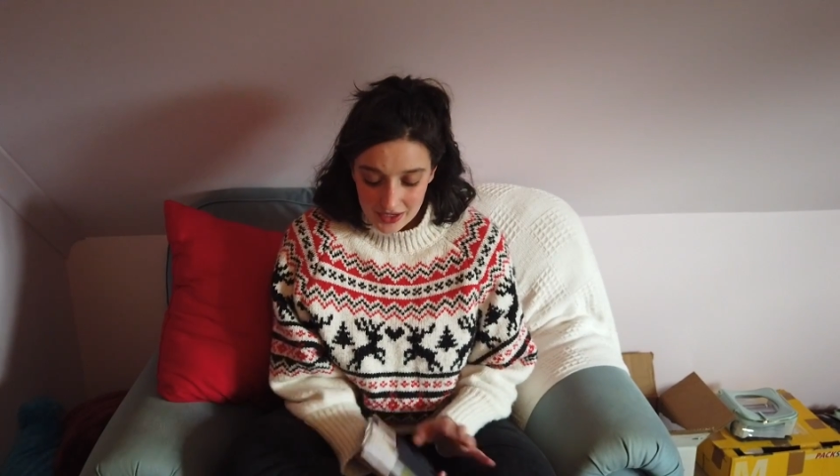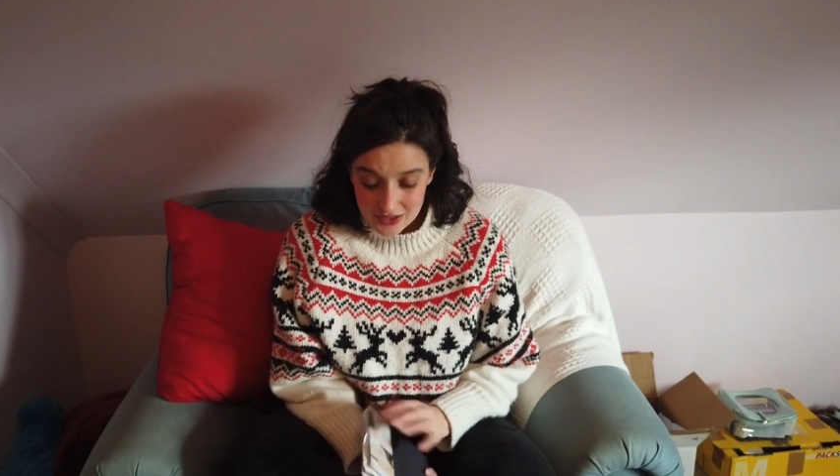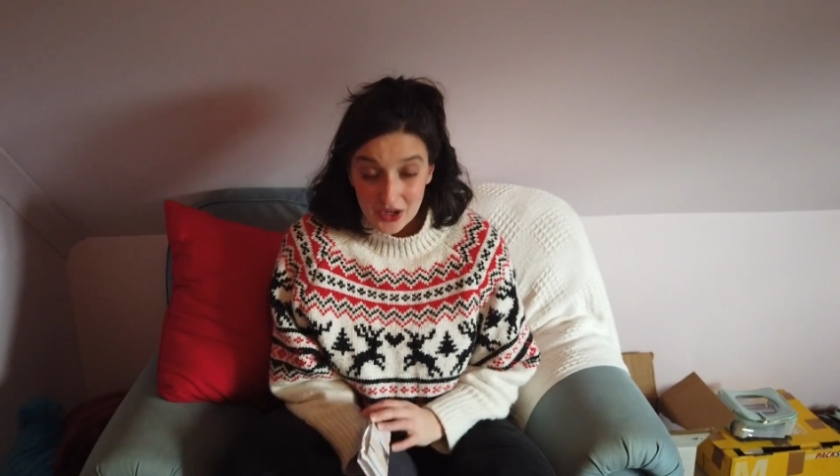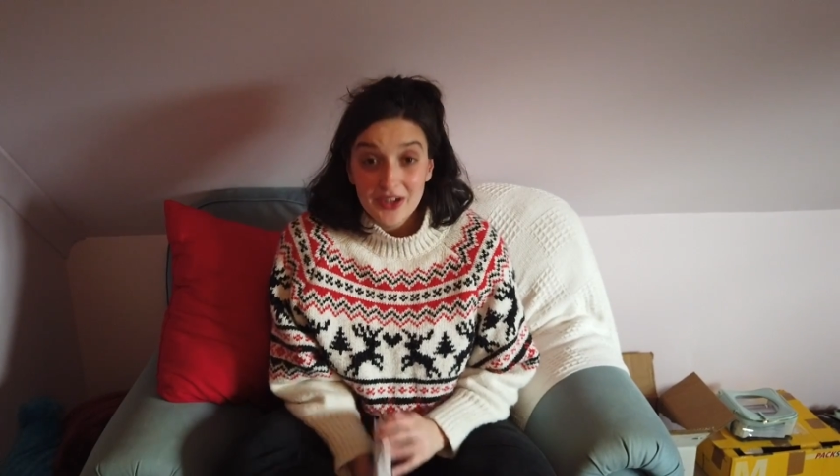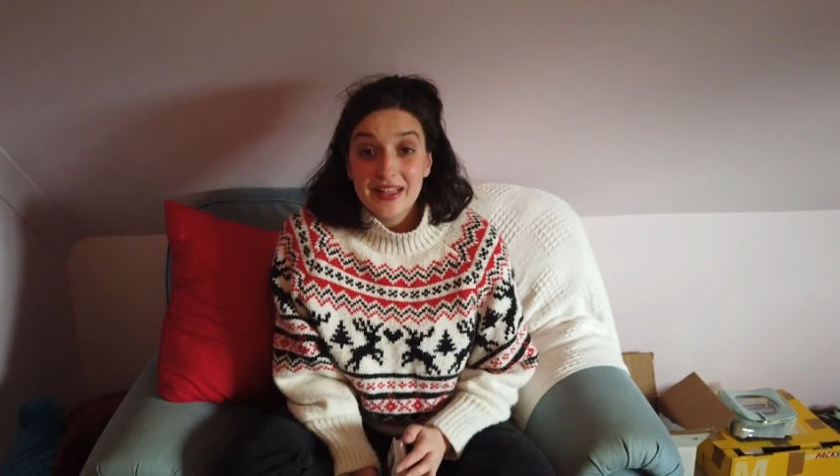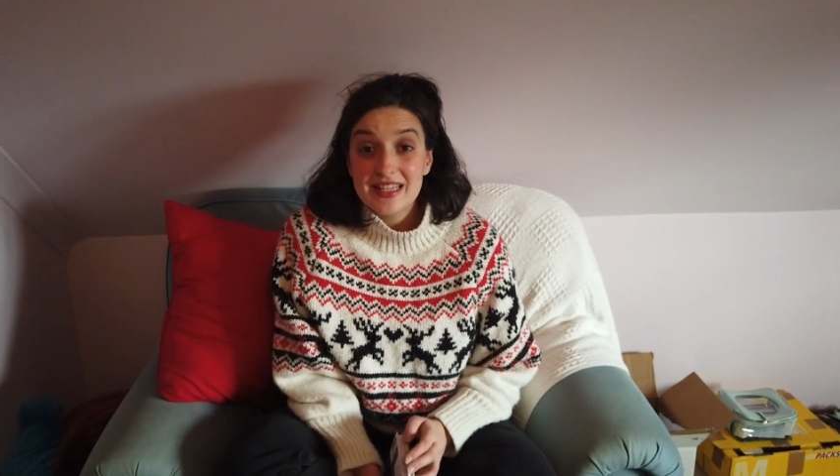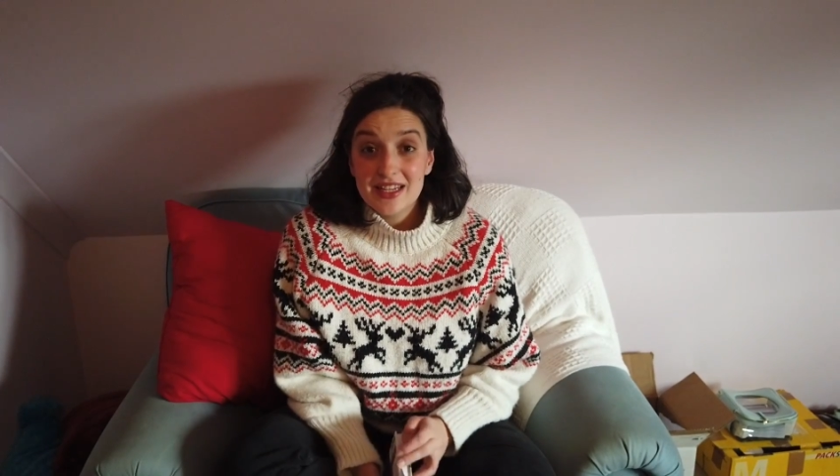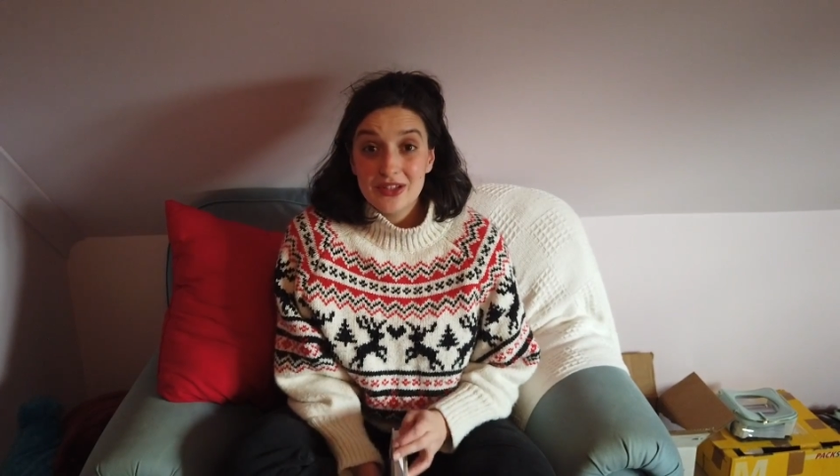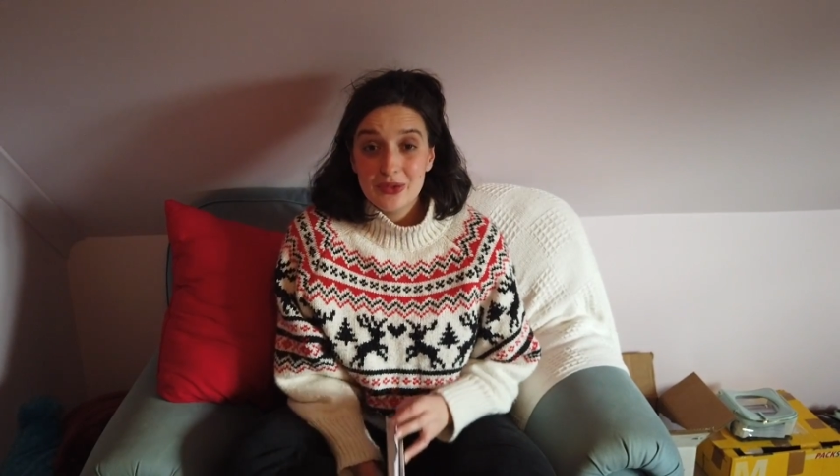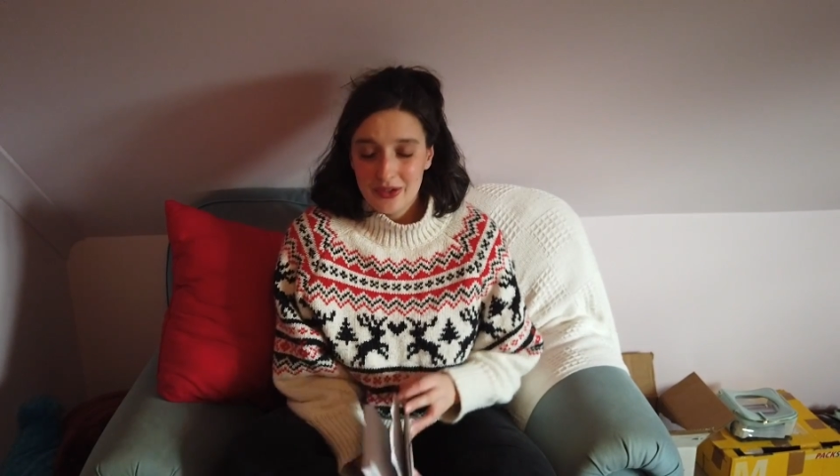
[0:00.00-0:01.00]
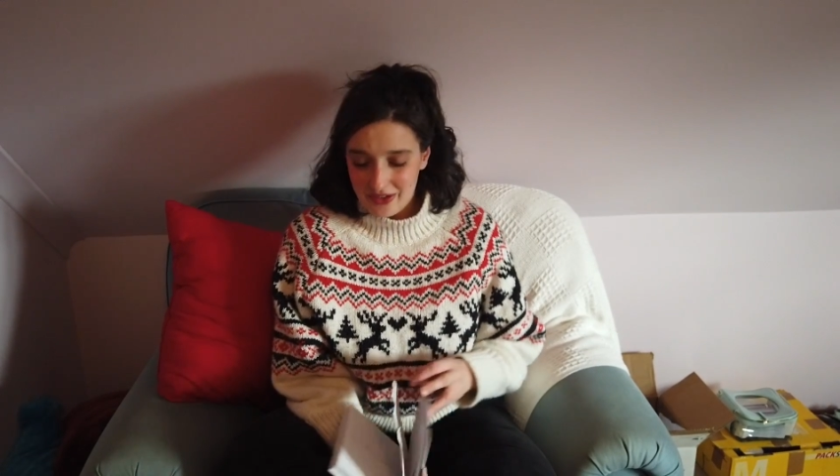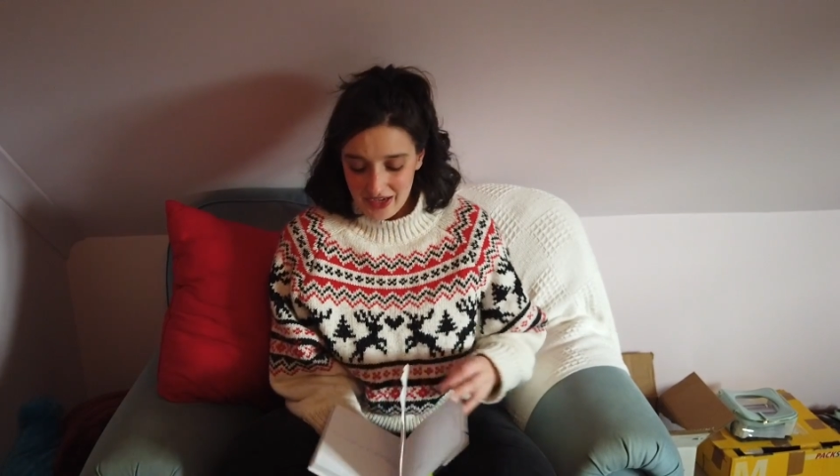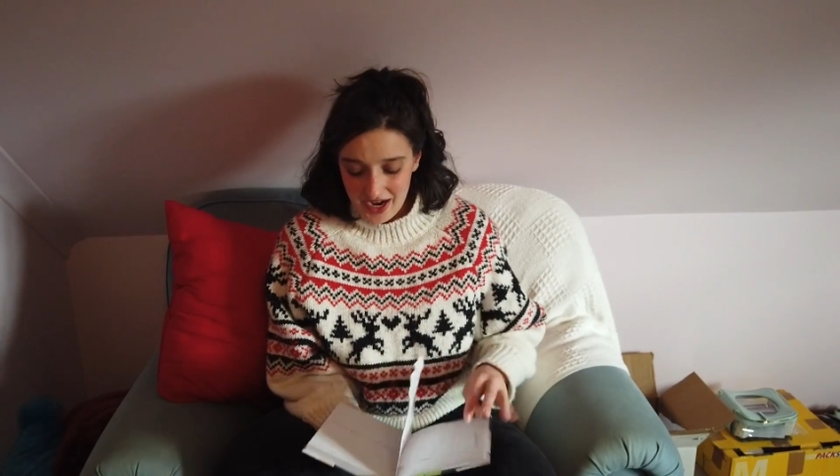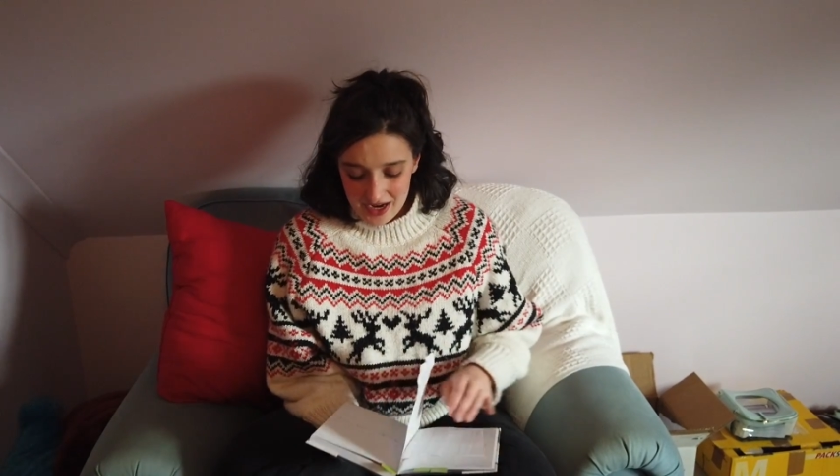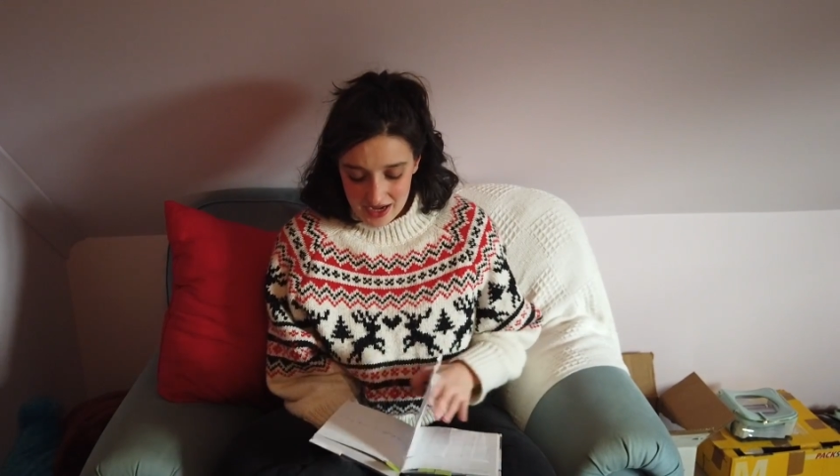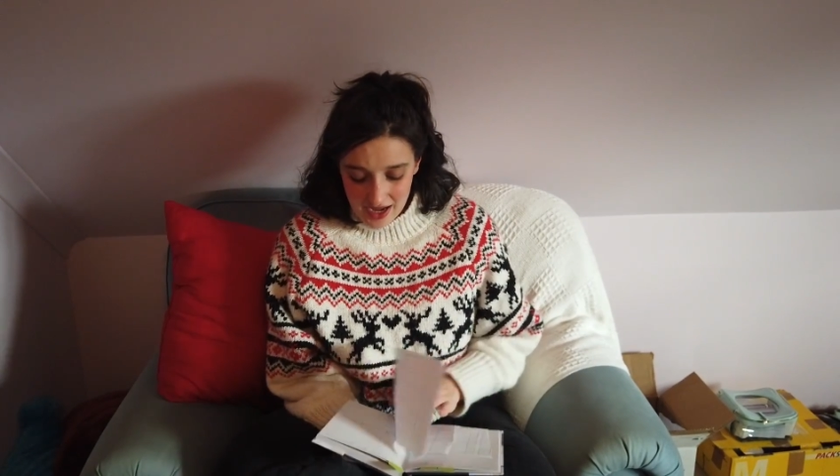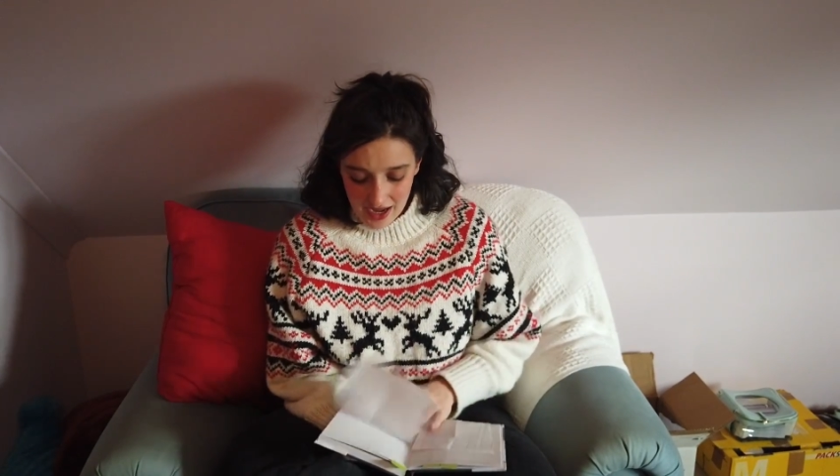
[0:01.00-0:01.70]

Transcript: So let's get to it, okay?